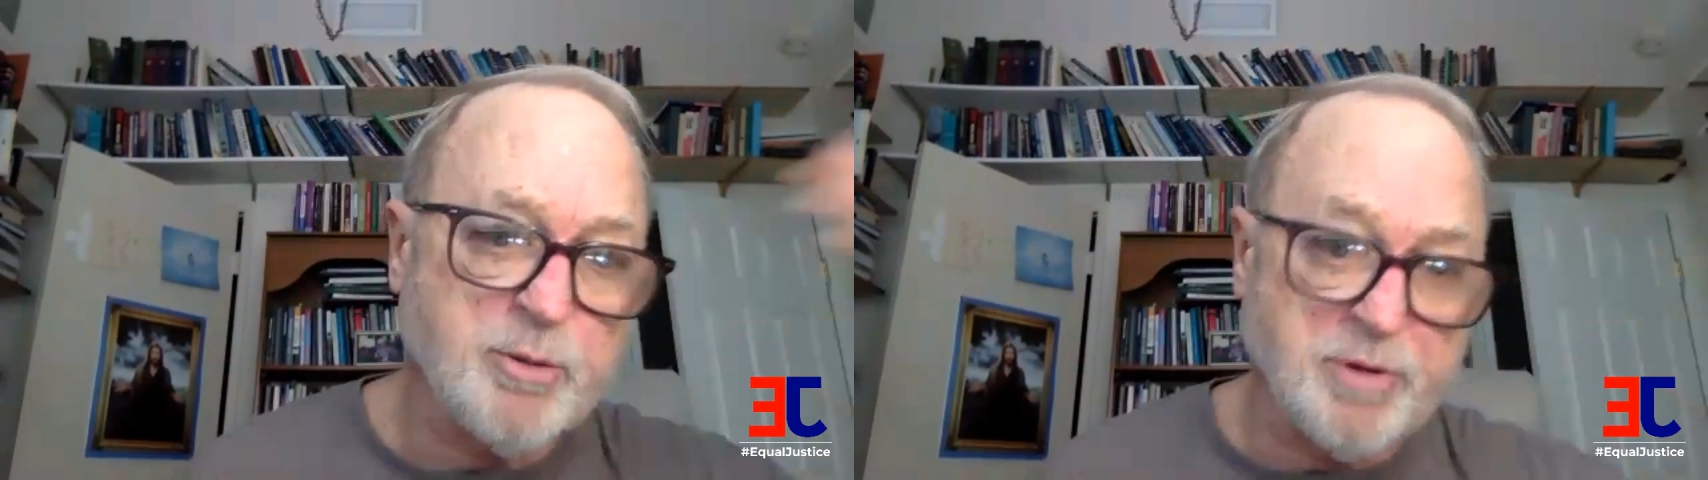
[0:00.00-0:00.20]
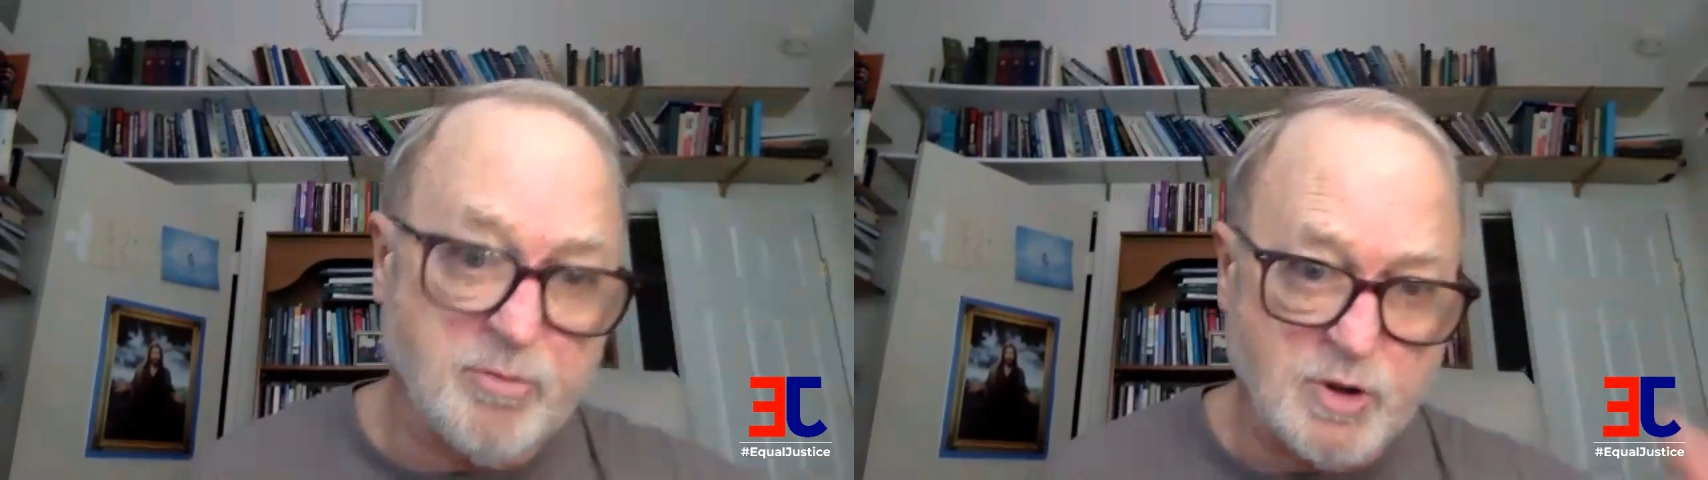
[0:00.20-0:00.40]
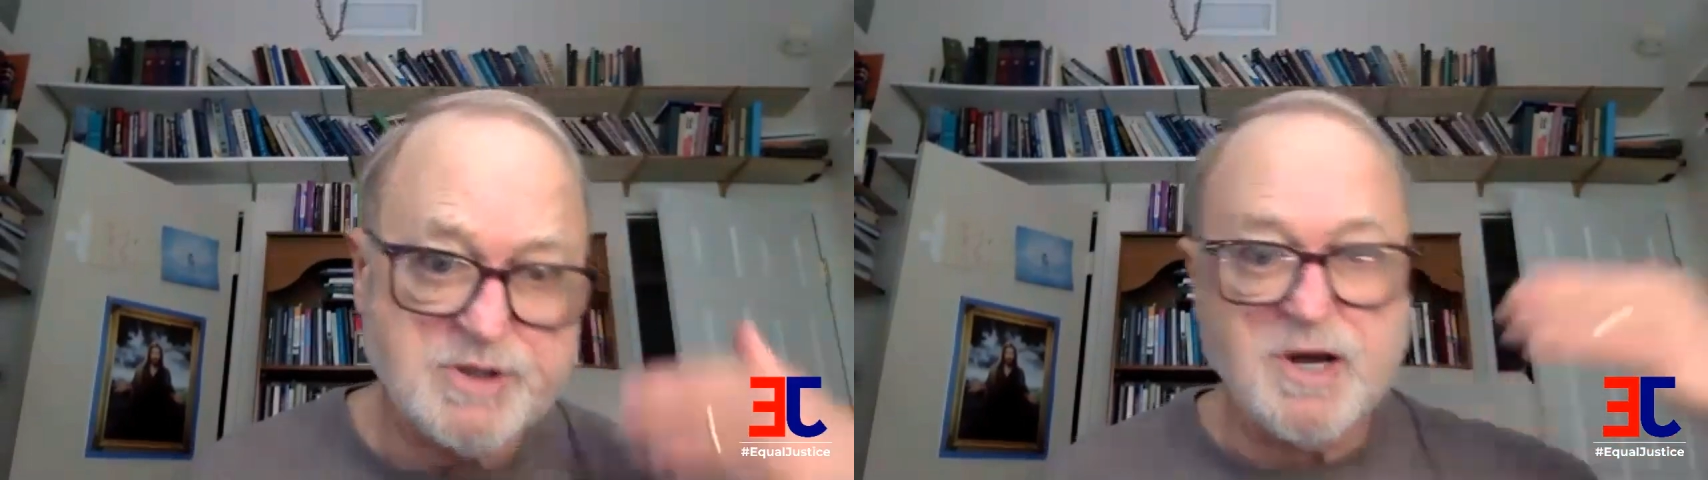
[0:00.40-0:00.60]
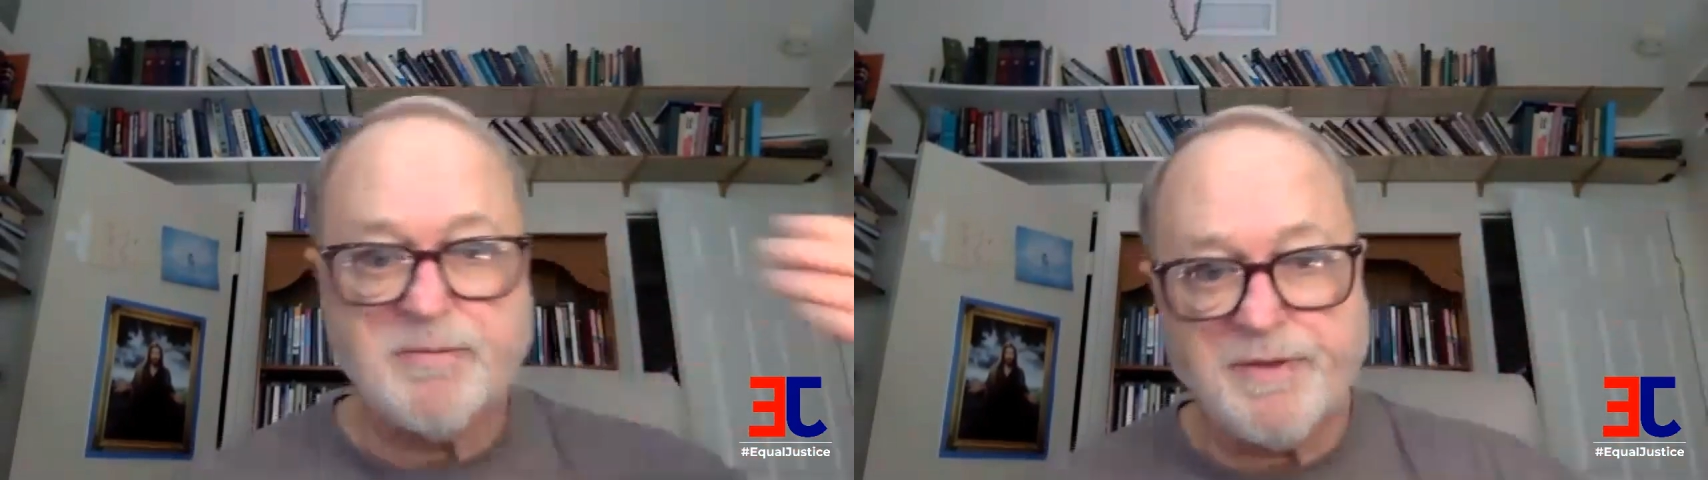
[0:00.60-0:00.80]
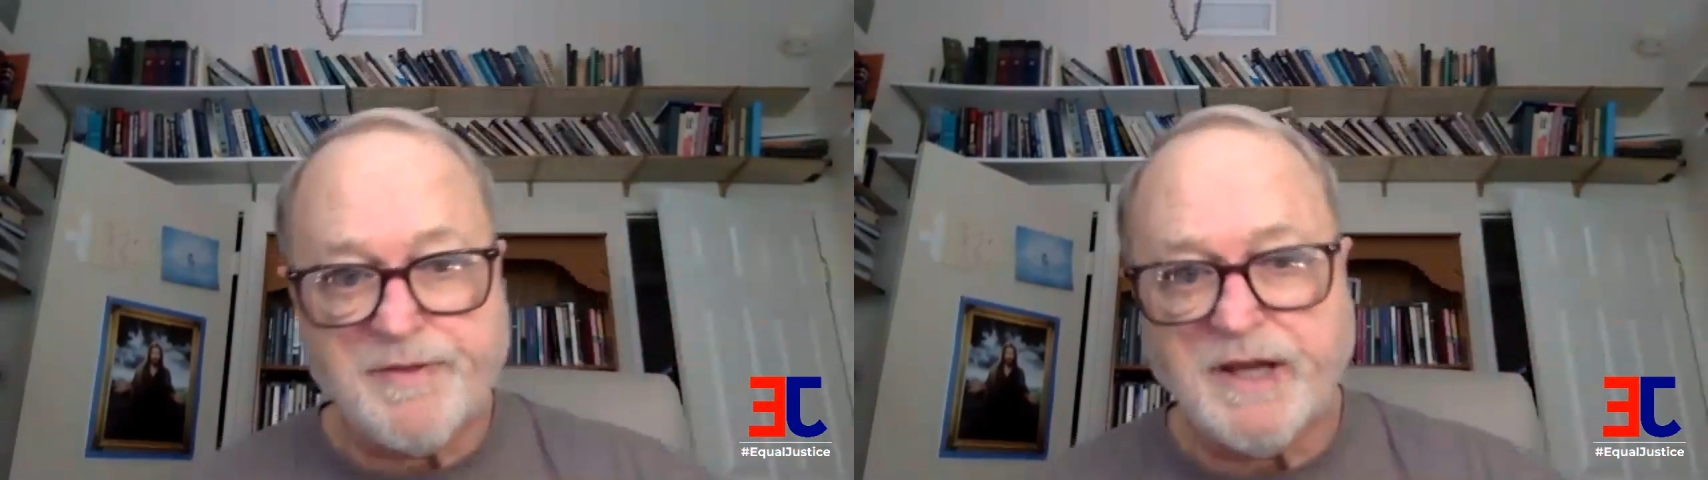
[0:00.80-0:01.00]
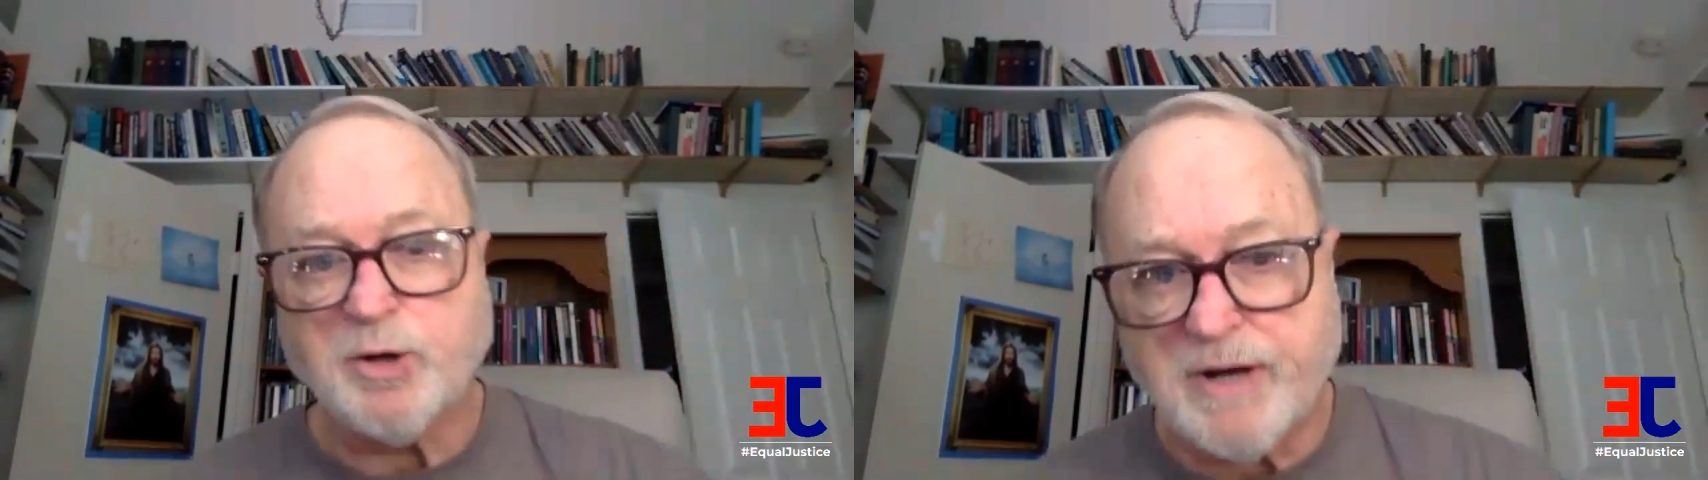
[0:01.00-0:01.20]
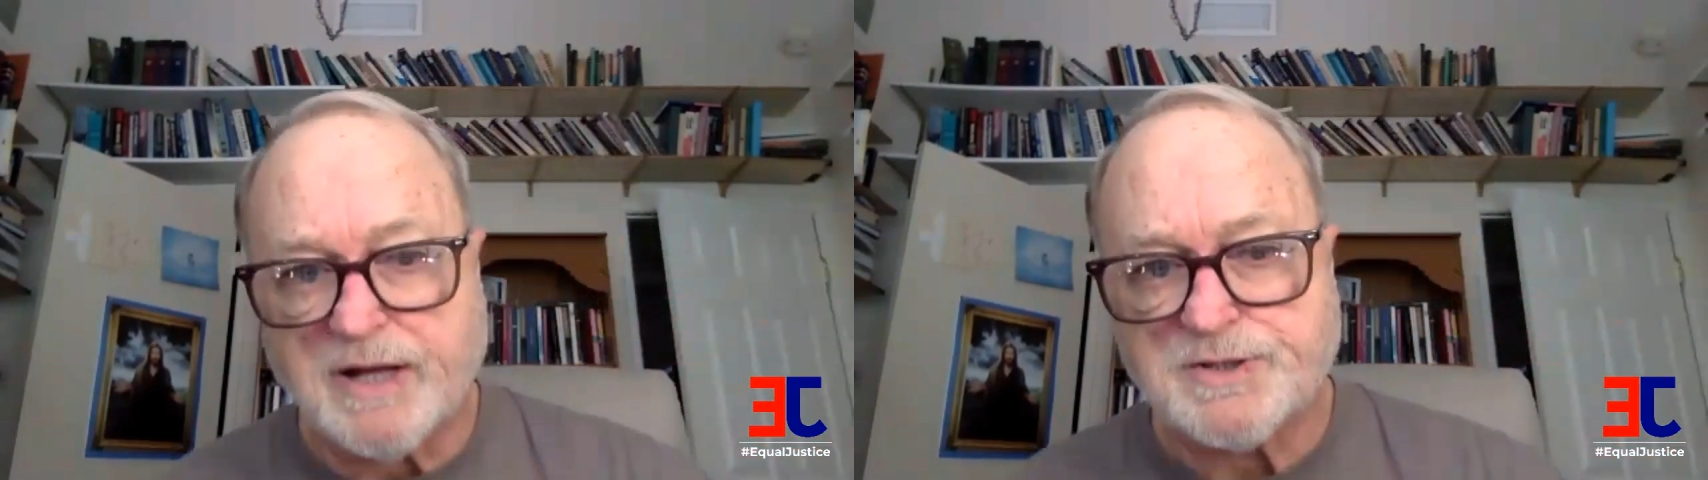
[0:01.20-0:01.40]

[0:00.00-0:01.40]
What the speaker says: bit more time to think about